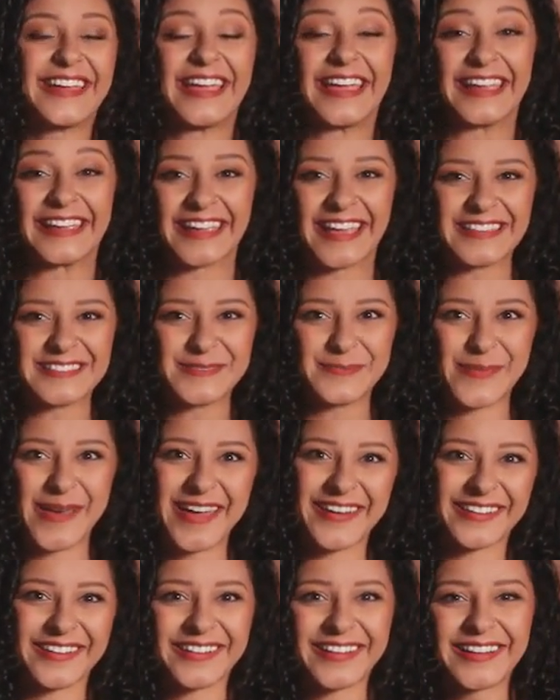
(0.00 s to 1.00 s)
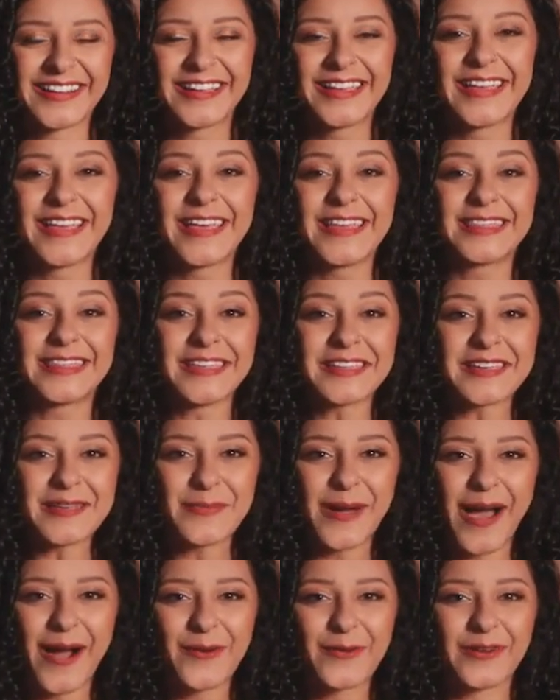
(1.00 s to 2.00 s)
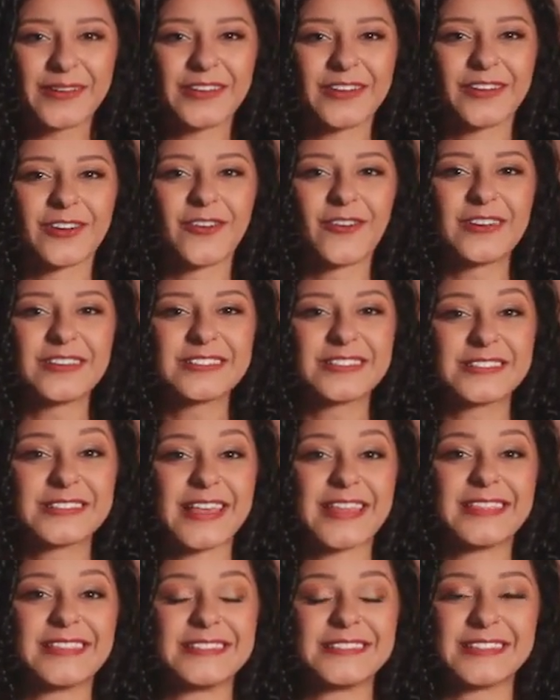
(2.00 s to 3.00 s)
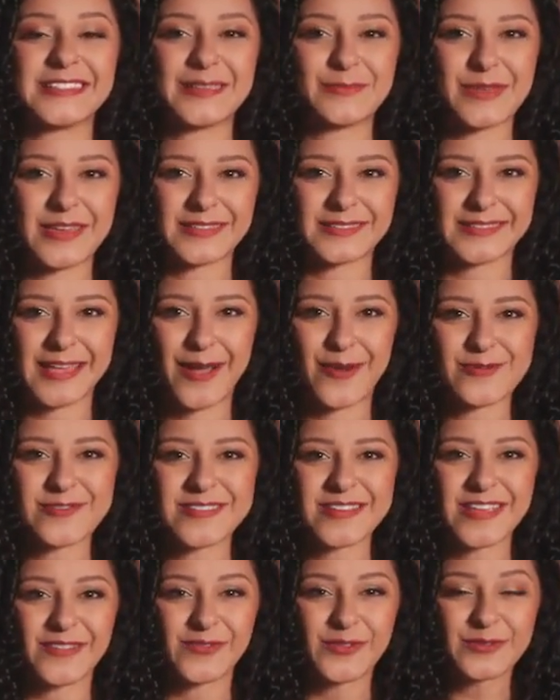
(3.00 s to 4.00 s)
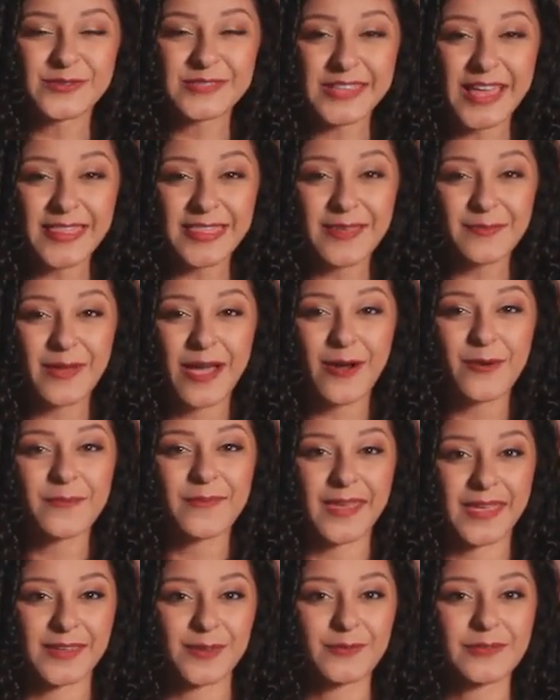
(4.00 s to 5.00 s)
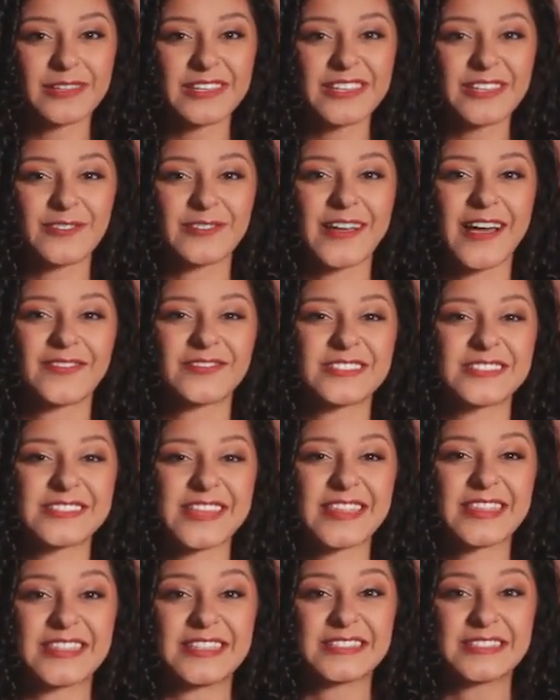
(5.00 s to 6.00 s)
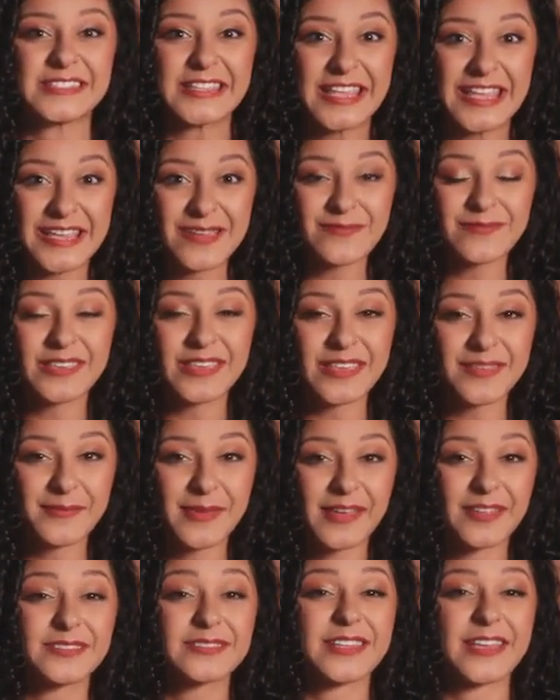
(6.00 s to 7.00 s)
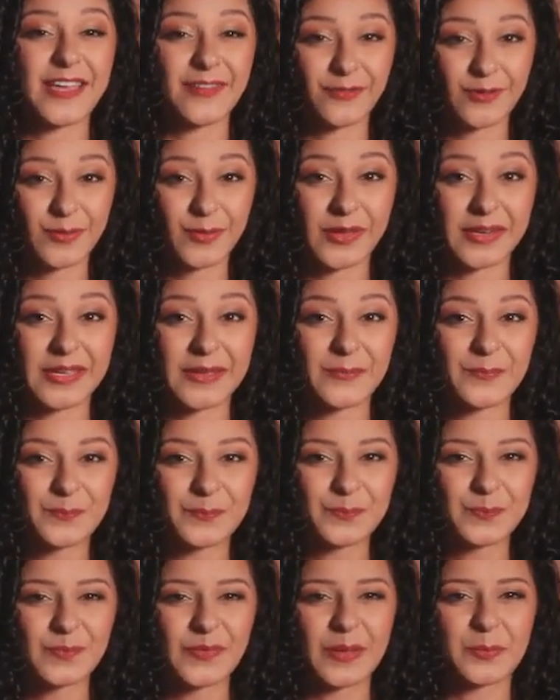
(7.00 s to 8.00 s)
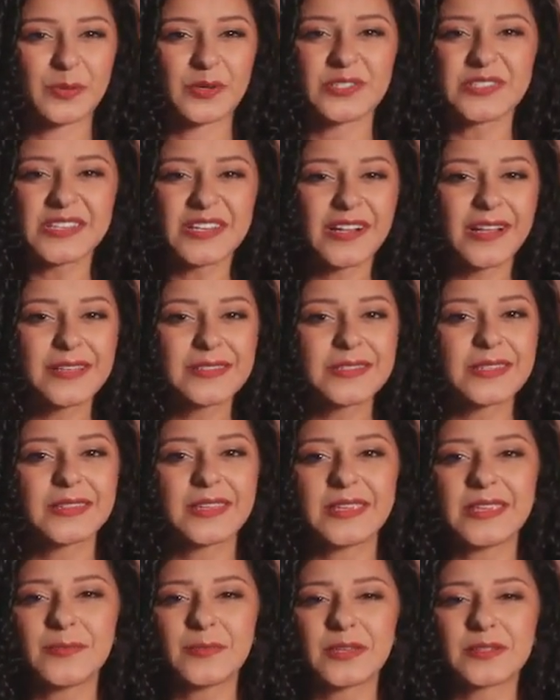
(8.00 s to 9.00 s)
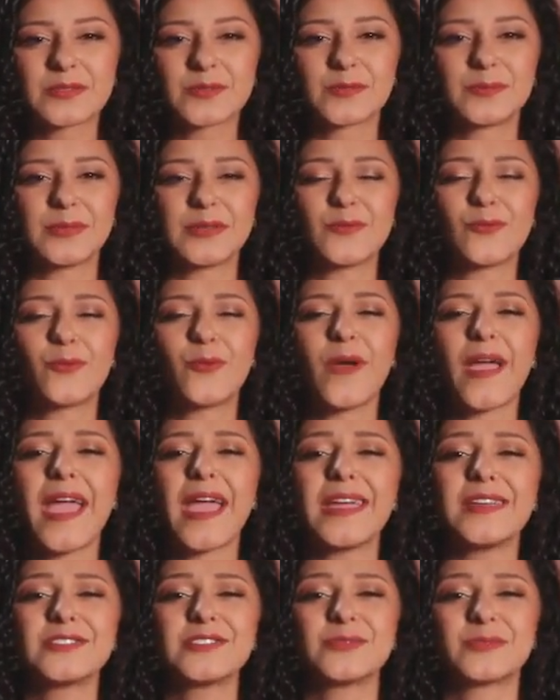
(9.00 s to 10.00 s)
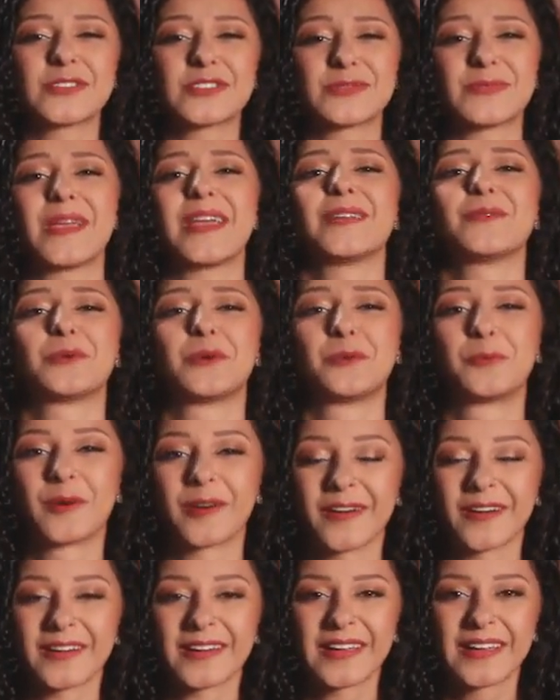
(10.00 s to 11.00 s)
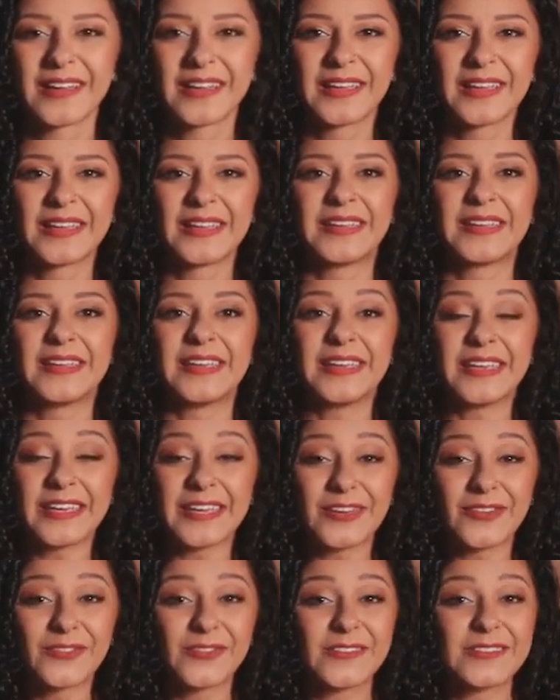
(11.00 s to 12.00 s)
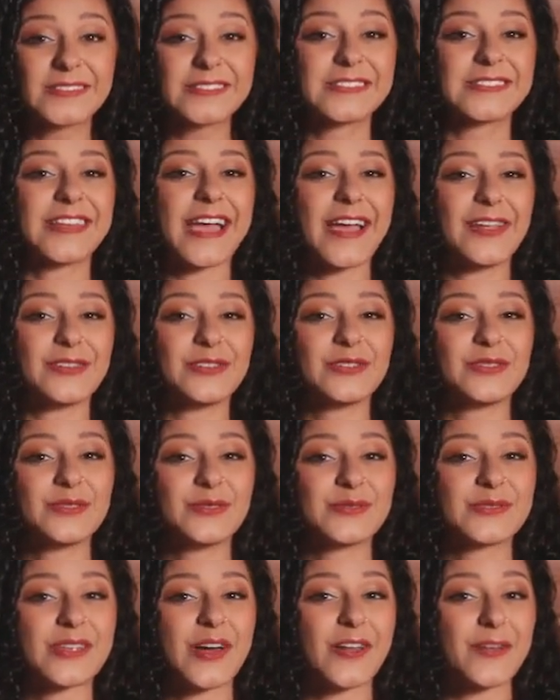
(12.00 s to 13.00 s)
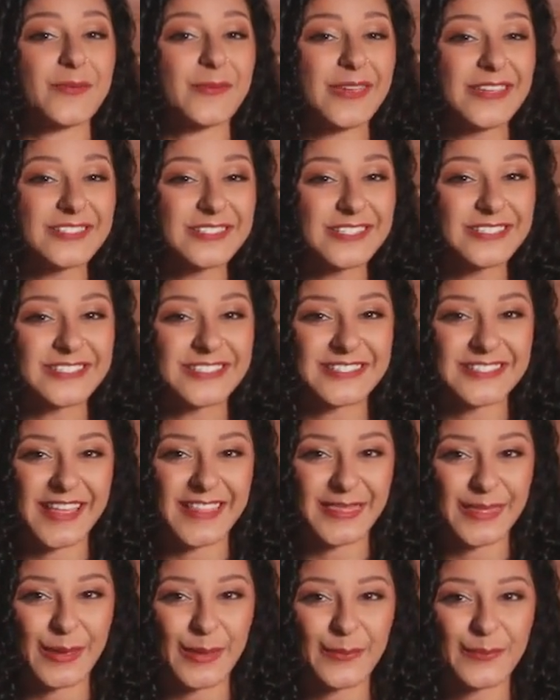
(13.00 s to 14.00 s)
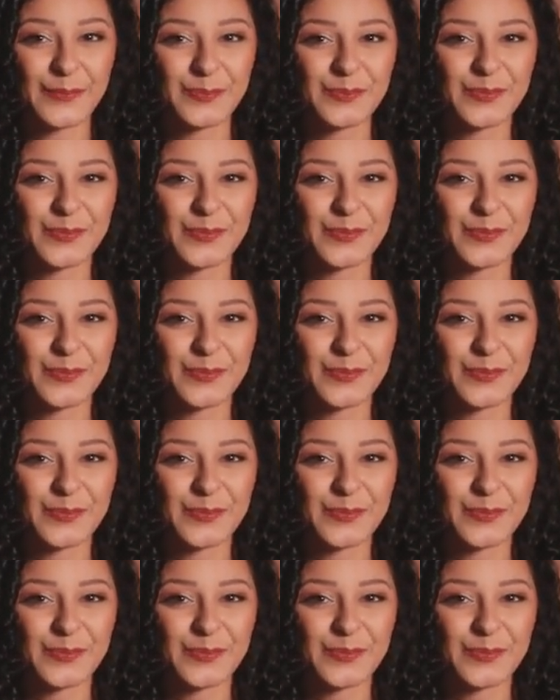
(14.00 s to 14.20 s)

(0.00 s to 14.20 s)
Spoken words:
It gets better. Think about when you're going to send these emails out. If you send them out manually, you'll have to send the same email to everybody. Personalizing the emails would be way too much manual work. If instead you use automation to send them,